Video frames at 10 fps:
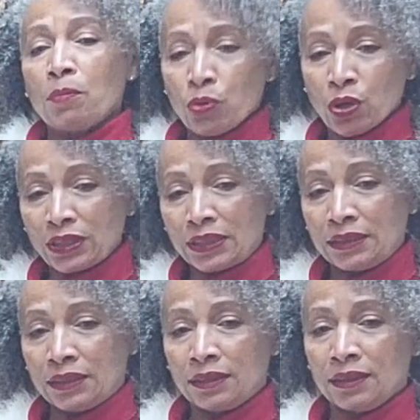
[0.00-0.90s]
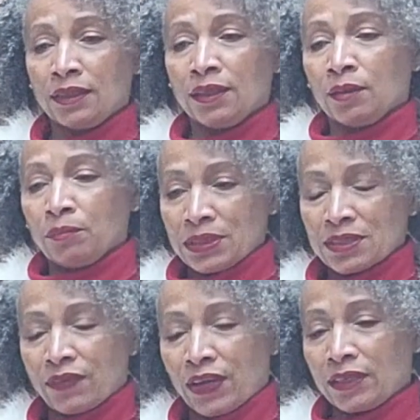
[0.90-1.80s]
Brooklyn,
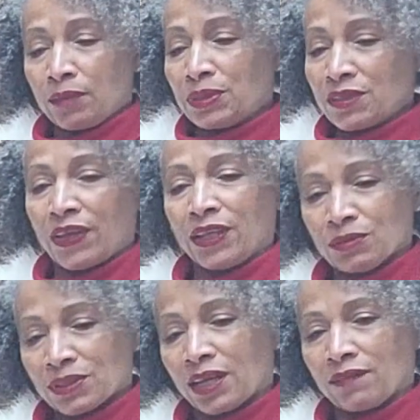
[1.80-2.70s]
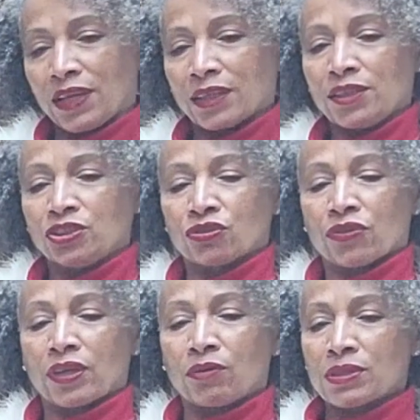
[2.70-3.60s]
Pennsylvania. Pennsylvania was kind of like a leisure
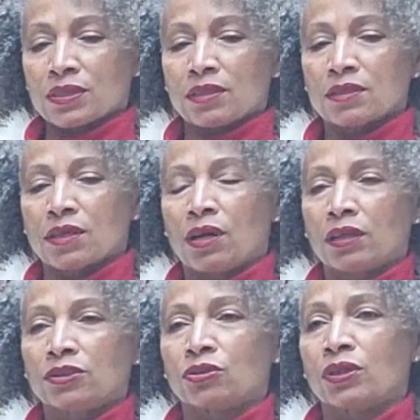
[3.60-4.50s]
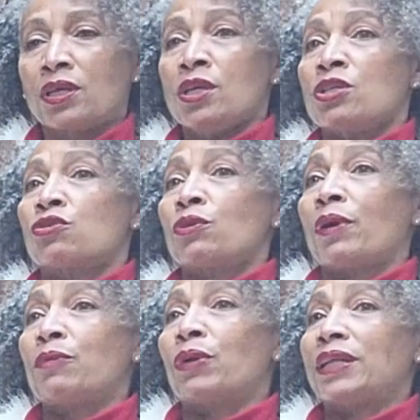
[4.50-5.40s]
thing. It wasn't a cigar tour. So
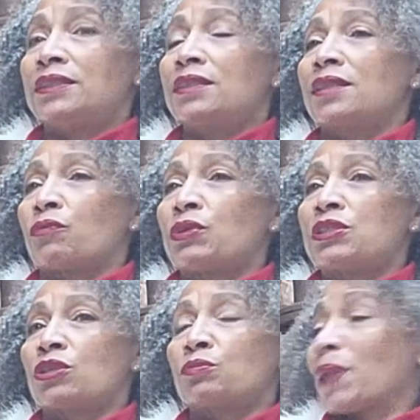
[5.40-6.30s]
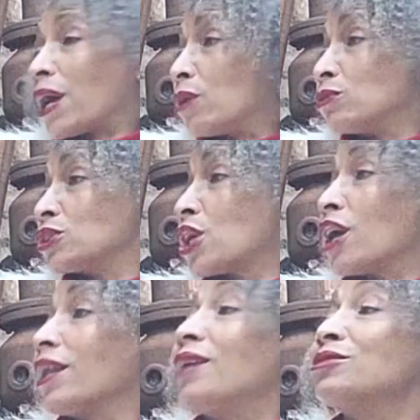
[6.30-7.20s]
anyway, what I did is I researched black-owned
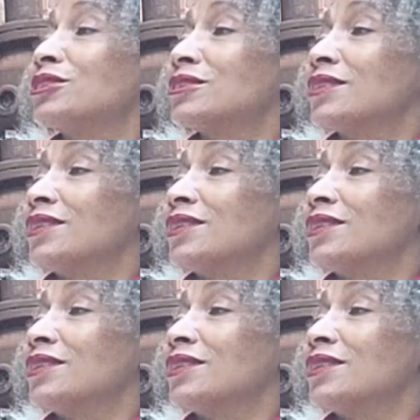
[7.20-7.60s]
cigar lounges.